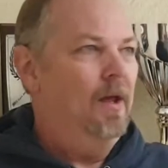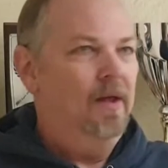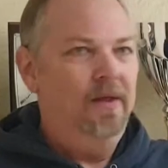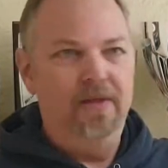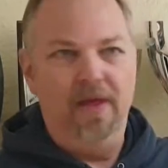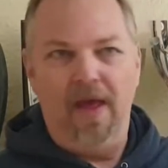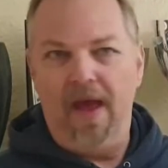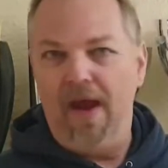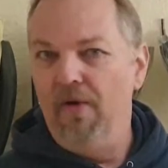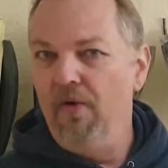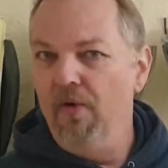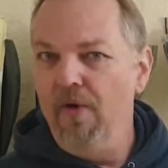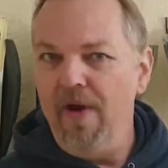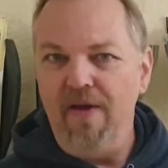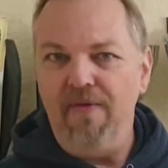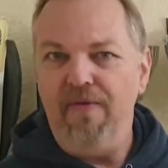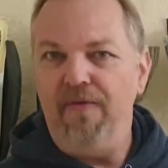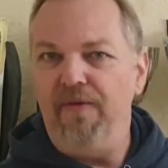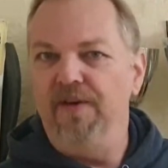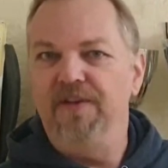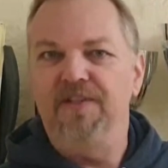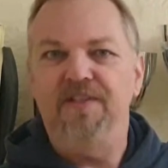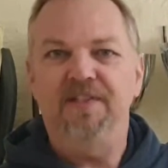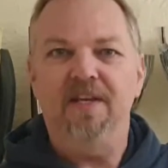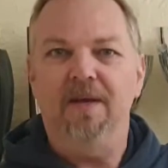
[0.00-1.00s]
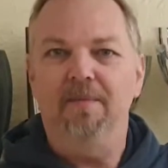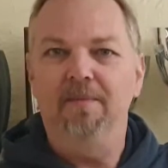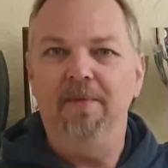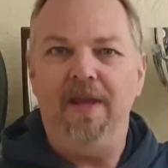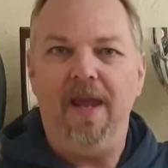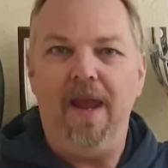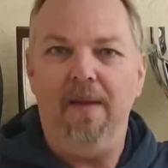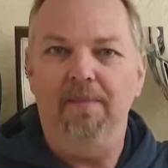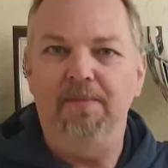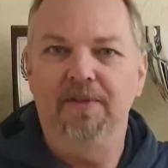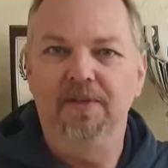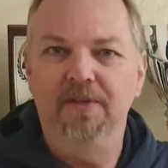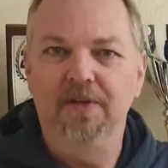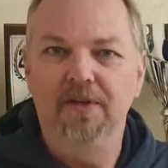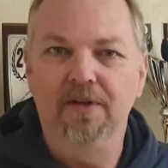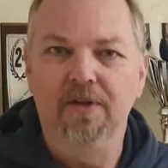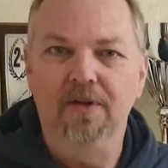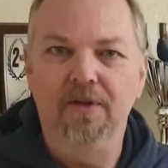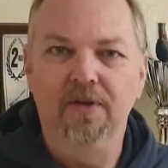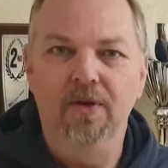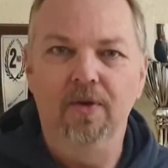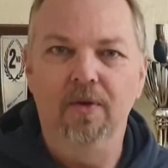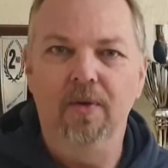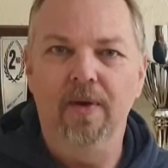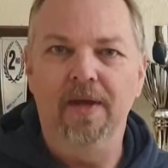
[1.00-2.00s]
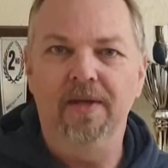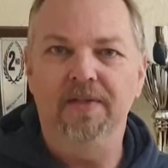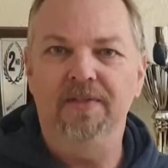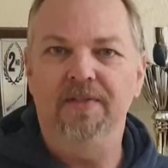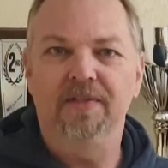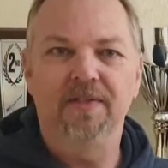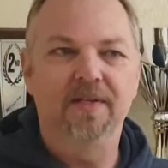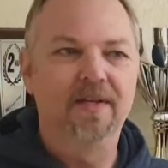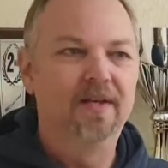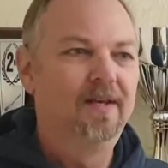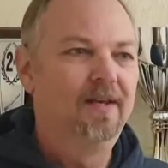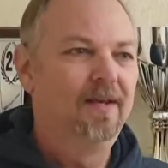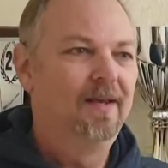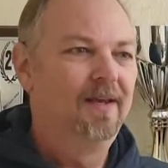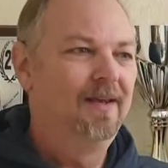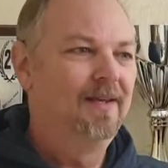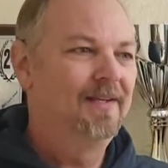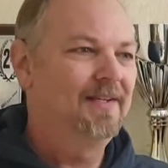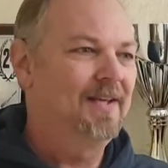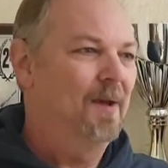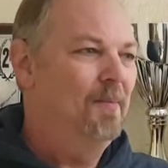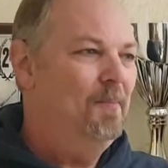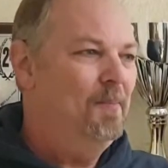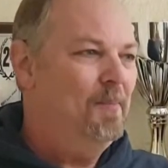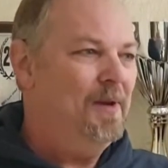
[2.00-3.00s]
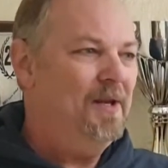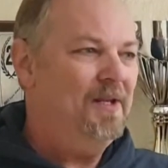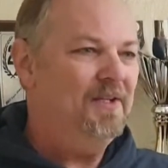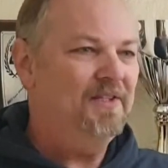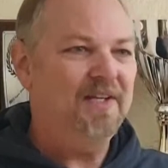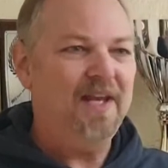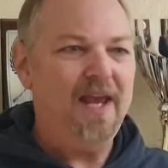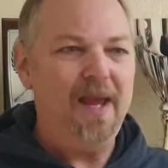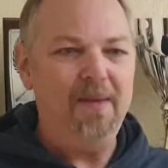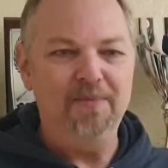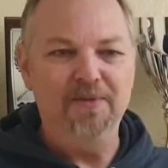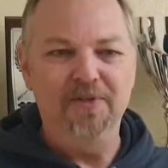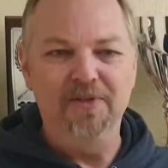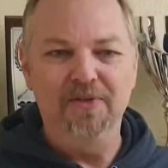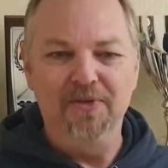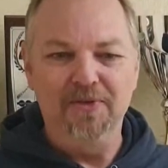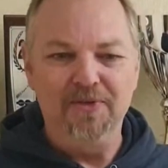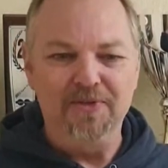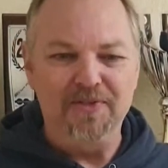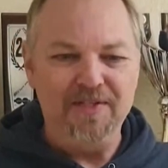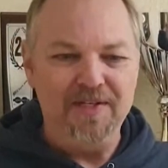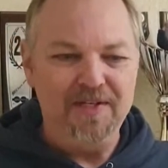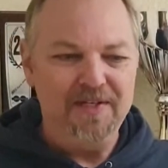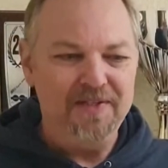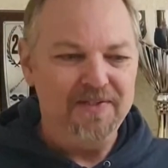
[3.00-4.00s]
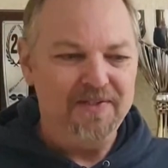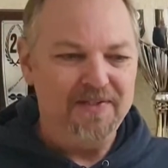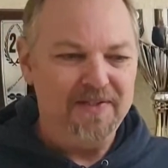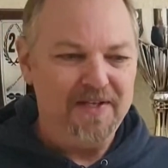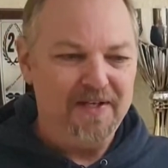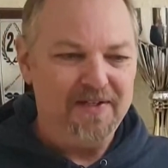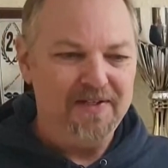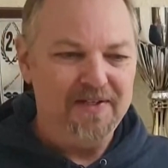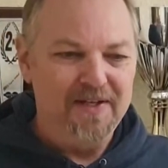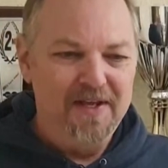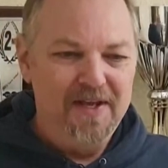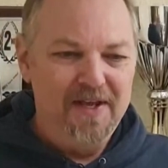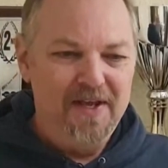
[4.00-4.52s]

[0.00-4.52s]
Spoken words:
they reference some captain in the US, some police captain who says that,